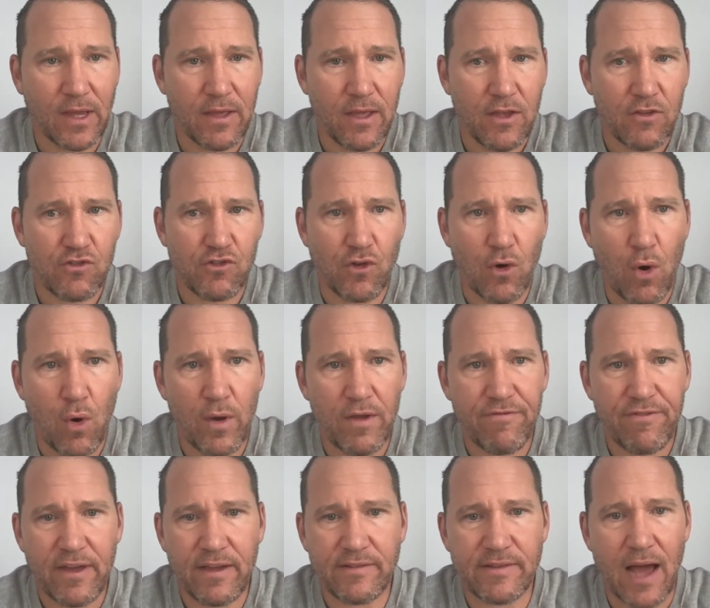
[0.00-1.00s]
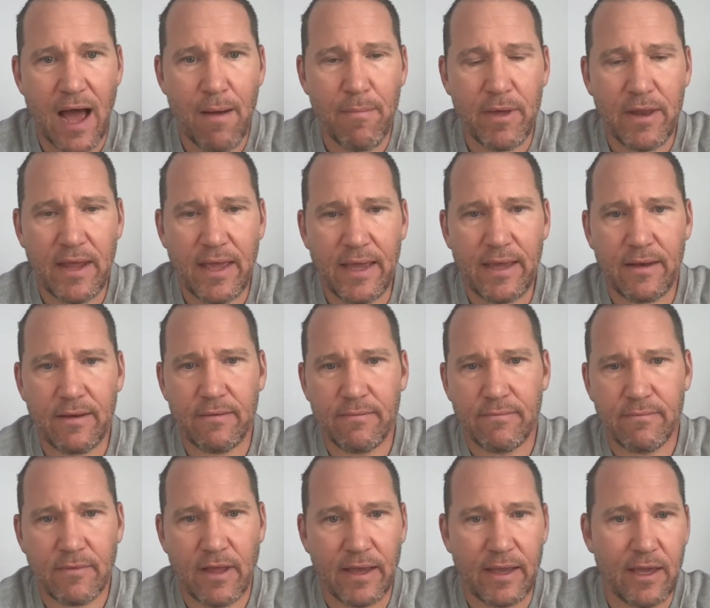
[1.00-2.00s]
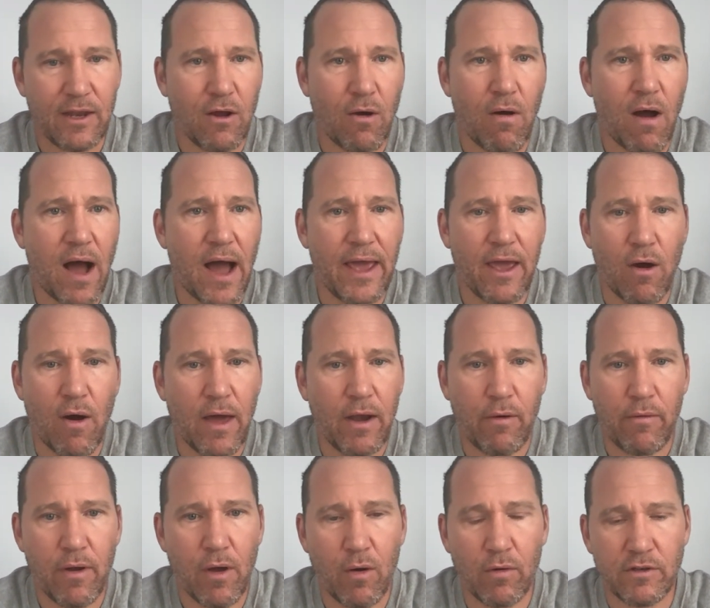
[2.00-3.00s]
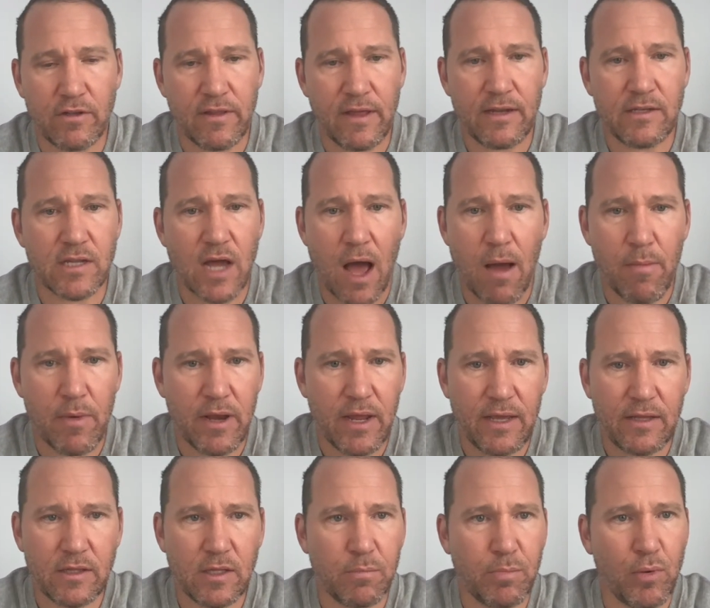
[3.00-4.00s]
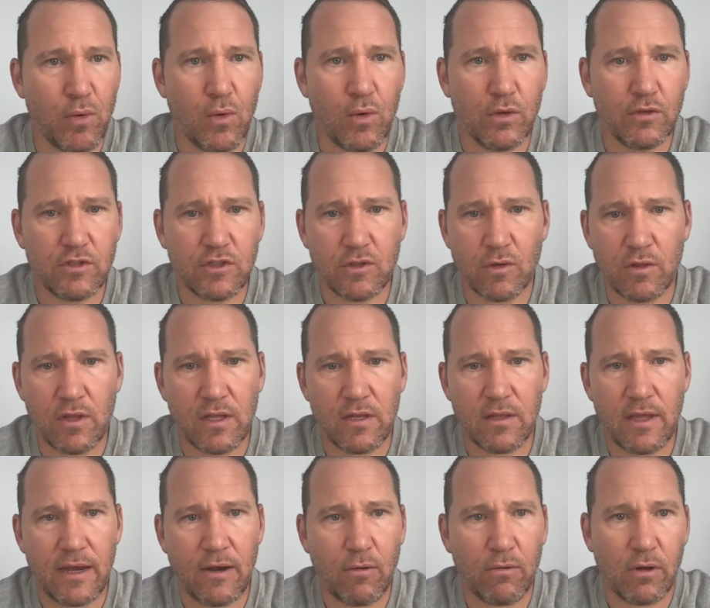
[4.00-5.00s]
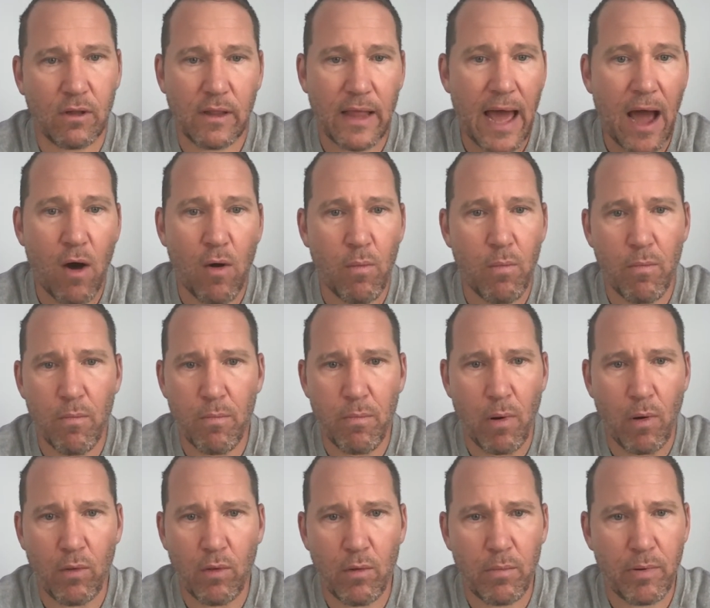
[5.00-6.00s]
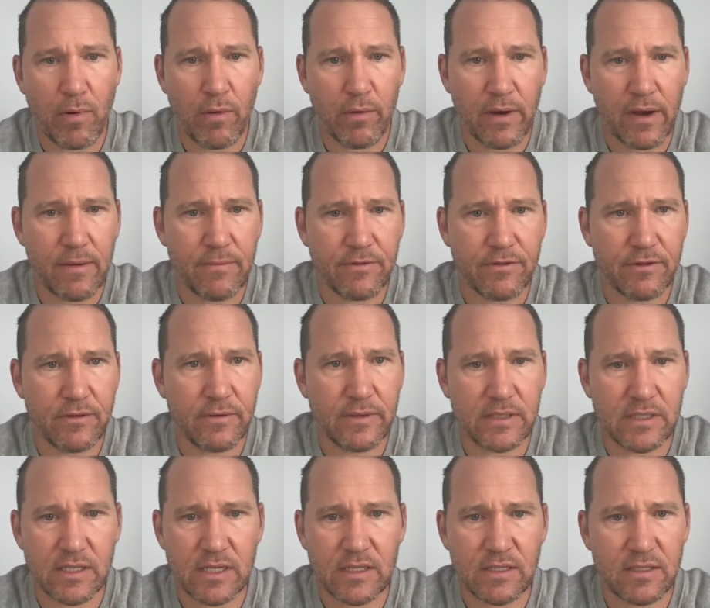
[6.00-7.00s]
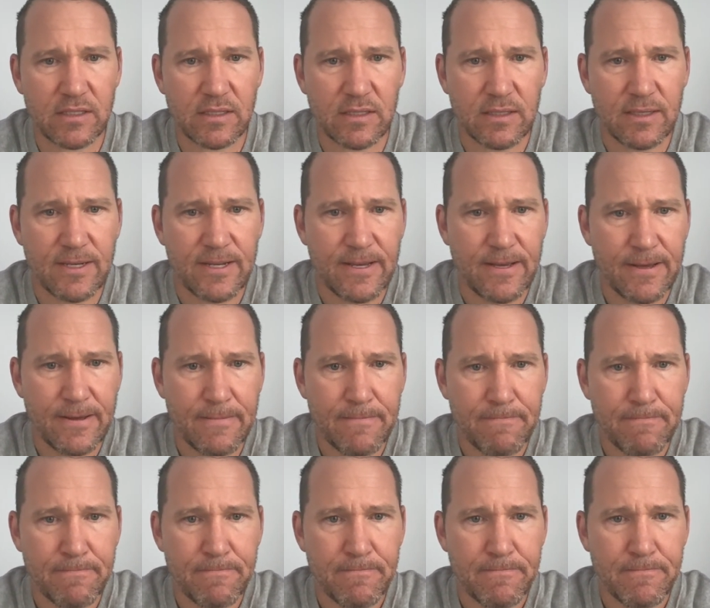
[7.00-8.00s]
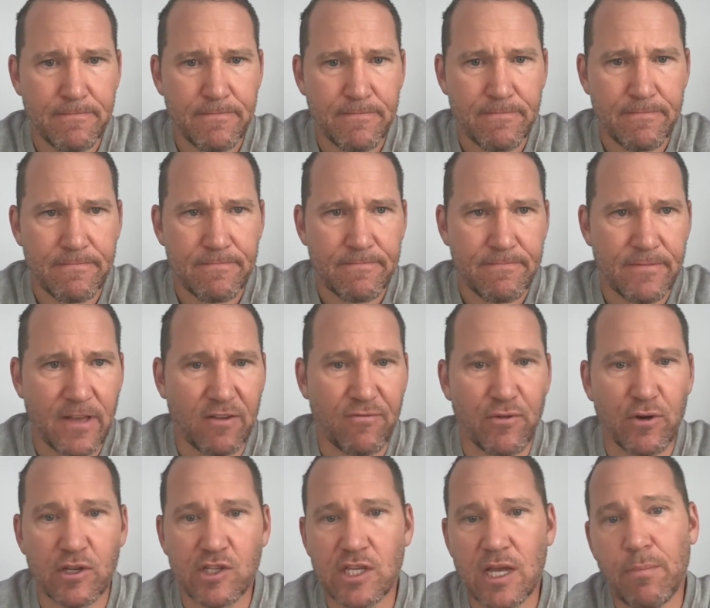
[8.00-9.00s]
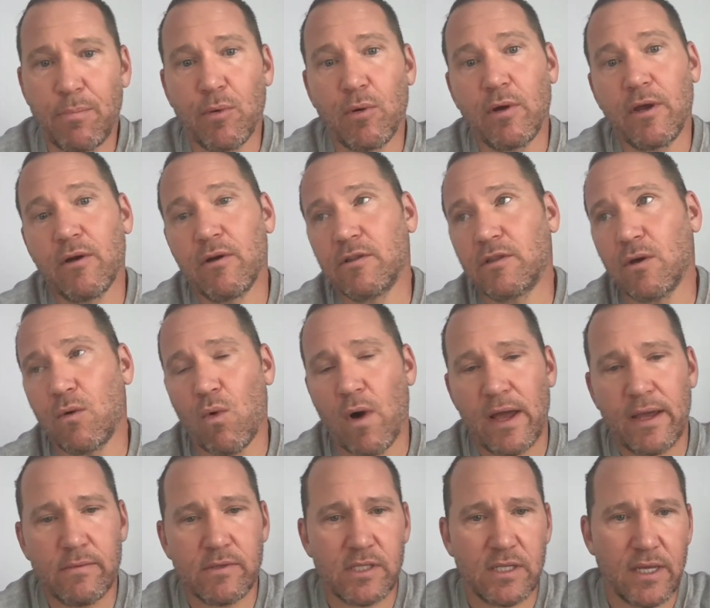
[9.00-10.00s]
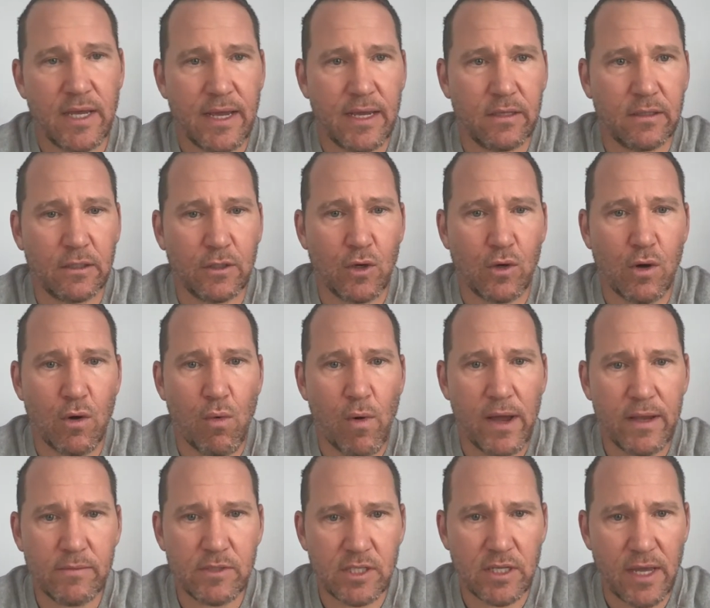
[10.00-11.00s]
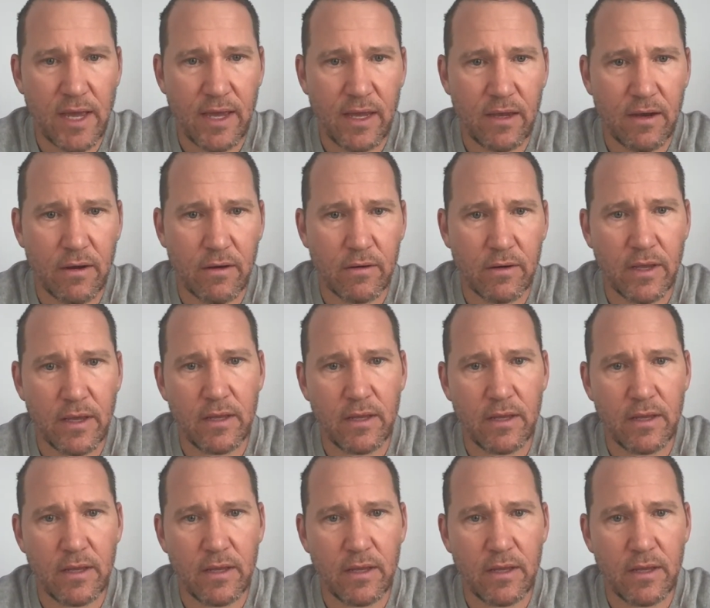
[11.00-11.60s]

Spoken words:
So if they dominate, like in Ohio, I don't know, do they dominate the pools so that they don't allow polo programs to exist? Like, for example, here at the YMCA, the local YMCA here